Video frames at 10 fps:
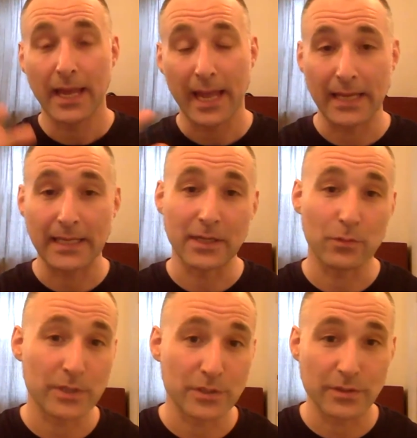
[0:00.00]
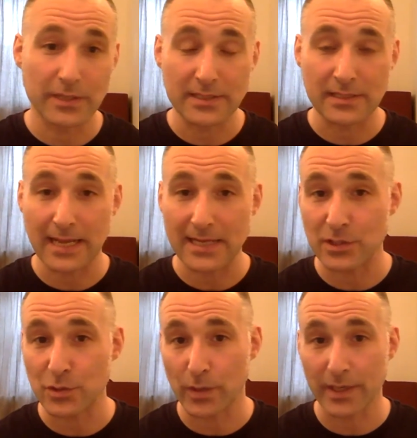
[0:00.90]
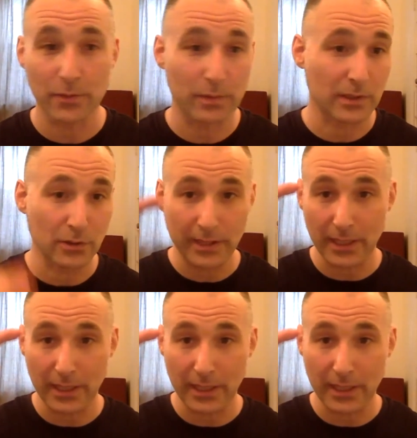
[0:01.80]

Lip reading: And he would do these classes where he would look